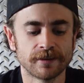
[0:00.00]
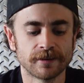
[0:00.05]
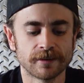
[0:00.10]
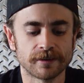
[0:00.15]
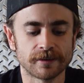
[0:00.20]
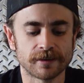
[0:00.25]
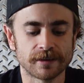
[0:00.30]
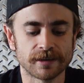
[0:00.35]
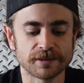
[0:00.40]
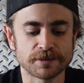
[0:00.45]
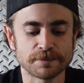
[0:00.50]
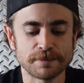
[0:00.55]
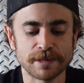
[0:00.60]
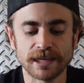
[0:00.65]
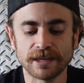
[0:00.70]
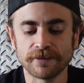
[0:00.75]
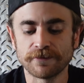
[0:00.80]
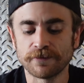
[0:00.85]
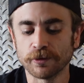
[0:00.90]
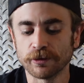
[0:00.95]
as
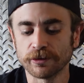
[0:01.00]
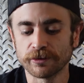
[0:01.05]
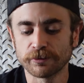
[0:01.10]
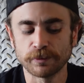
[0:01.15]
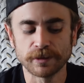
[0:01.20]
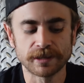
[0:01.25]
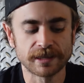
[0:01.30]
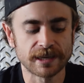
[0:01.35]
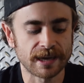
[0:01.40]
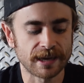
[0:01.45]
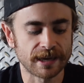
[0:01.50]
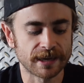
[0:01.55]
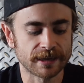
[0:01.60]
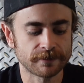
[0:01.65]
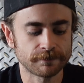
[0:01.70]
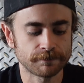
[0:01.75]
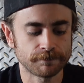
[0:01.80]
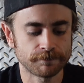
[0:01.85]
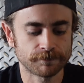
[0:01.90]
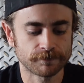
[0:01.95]
meaningful as we
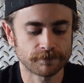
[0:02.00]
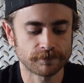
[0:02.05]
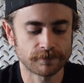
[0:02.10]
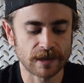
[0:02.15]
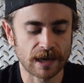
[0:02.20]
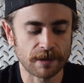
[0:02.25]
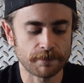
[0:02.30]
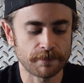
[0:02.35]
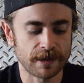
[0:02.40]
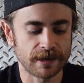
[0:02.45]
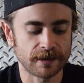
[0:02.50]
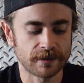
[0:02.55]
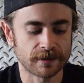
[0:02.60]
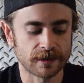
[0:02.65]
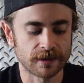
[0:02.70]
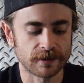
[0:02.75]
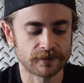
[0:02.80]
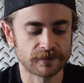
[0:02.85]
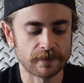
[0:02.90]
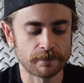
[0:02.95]
can. Not make
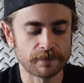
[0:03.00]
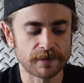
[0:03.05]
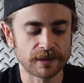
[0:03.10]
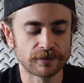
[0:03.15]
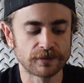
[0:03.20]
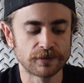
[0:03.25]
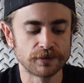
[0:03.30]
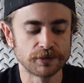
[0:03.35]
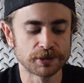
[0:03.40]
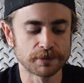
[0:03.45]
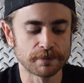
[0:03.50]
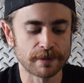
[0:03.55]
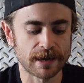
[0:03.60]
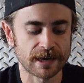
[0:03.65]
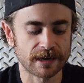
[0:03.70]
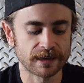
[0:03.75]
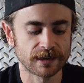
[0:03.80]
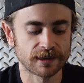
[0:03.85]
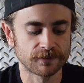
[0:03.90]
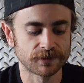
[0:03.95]
something too
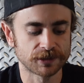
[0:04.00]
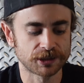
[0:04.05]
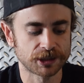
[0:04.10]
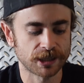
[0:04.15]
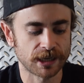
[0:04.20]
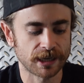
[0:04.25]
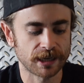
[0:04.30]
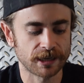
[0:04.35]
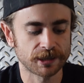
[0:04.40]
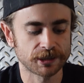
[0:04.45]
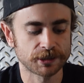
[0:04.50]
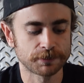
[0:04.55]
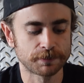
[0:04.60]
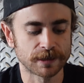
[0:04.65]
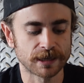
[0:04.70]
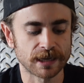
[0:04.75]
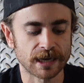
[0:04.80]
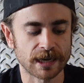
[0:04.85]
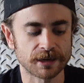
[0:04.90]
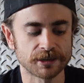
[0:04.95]
dramatic of a change,
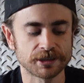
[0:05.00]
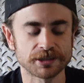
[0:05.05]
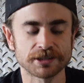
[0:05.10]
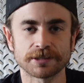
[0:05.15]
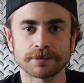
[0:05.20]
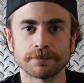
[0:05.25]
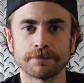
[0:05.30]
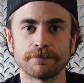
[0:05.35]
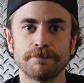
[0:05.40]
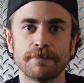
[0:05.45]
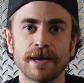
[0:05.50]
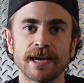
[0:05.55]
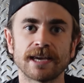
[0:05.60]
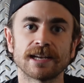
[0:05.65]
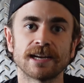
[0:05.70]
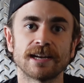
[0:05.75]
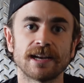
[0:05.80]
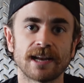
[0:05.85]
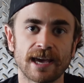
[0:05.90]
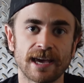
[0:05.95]
but kind of just make
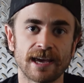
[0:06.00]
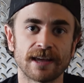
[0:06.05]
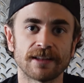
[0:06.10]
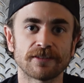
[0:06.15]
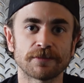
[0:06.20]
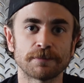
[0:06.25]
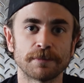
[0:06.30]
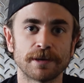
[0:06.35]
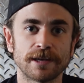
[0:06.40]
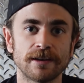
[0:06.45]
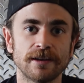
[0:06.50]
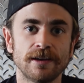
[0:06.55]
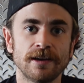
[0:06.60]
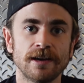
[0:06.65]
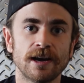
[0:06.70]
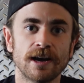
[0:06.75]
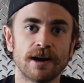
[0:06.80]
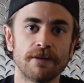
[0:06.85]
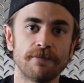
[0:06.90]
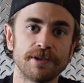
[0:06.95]
an enhancement
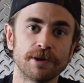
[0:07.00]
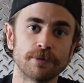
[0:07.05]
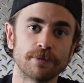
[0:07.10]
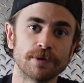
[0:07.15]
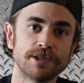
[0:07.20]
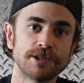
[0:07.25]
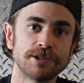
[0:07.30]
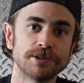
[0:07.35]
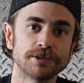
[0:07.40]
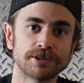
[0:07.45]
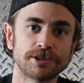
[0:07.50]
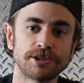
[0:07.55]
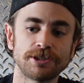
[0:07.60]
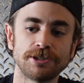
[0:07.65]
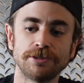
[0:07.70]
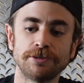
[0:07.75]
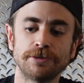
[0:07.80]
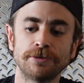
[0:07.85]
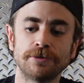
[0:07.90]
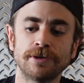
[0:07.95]
of the original
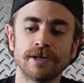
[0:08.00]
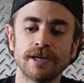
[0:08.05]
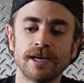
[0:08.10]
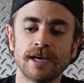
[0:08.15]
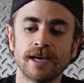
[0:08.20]
shoe